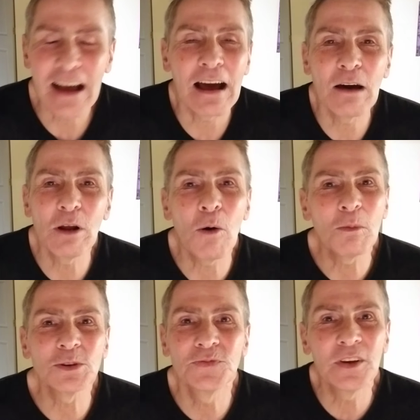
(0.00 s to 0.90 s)
would
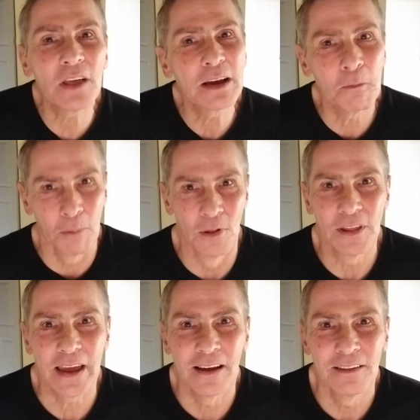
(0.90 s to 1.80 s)
almost feel like a
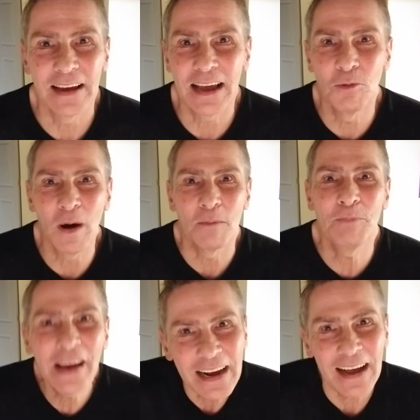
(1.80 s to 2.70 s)
bully. Like I'd want to
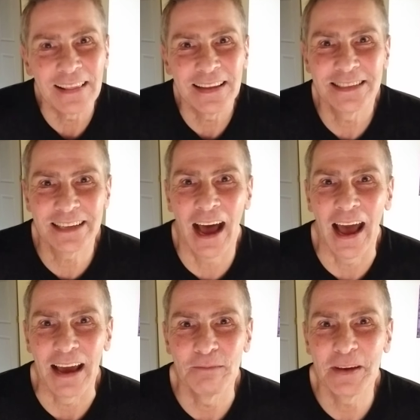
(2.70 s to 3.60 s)
pick on this
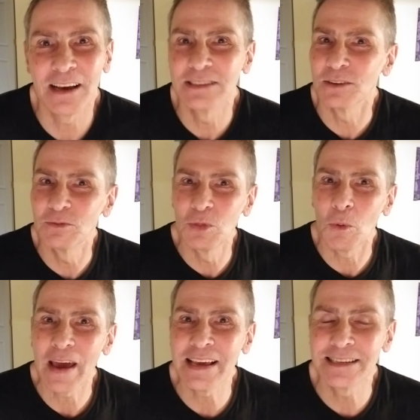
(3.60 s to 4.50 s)
guy because of the
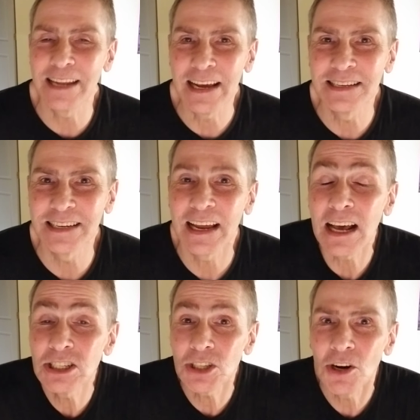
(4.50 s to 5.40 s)
way he's dancing. And
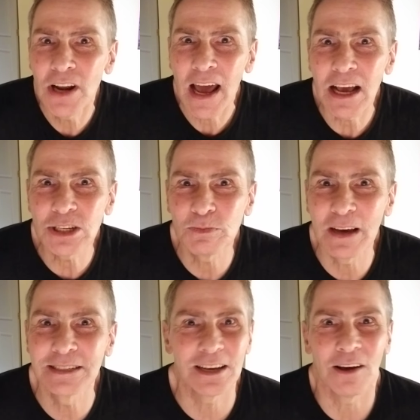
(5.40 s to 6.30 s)
I started to ask
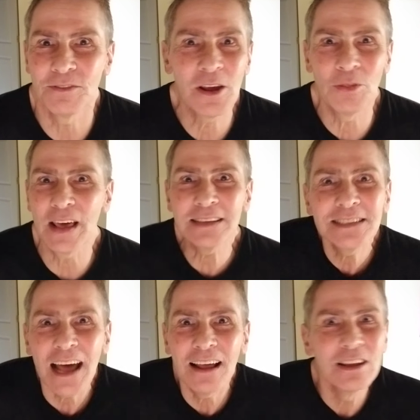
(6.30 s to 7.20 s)
myself, you know,
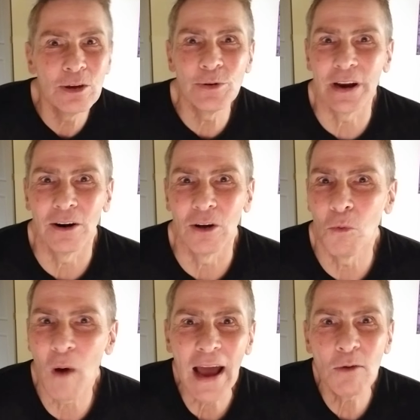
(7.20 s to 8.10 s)
that's not you, Daryl.
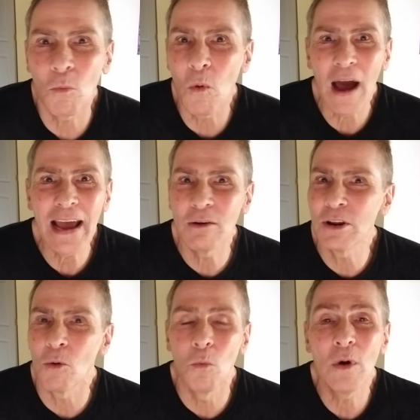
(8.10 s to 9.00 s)
Why, you
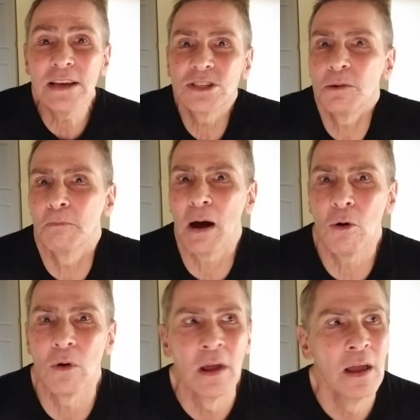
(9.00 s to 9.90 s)
know, what is it
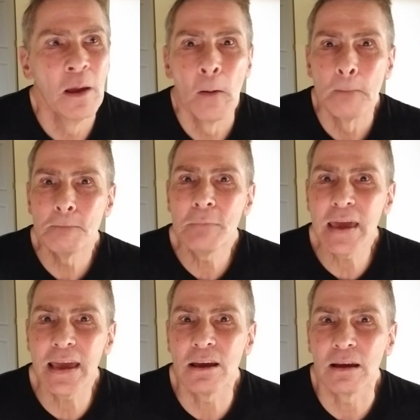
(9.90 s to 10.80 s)
about
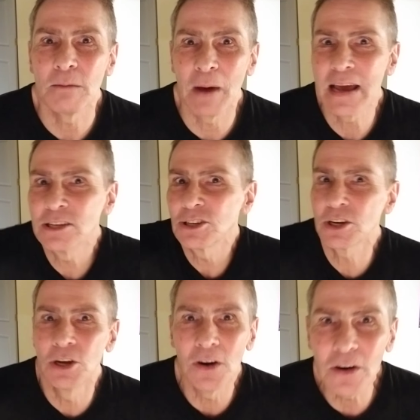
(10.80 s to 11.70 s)
me, my
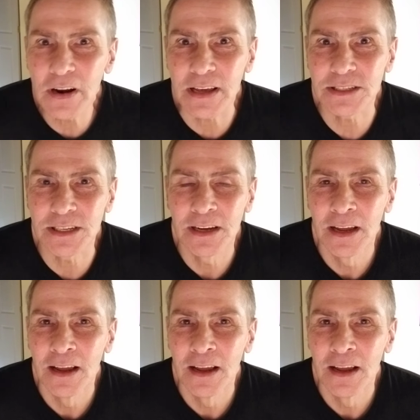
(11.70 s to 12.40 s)
insecurities?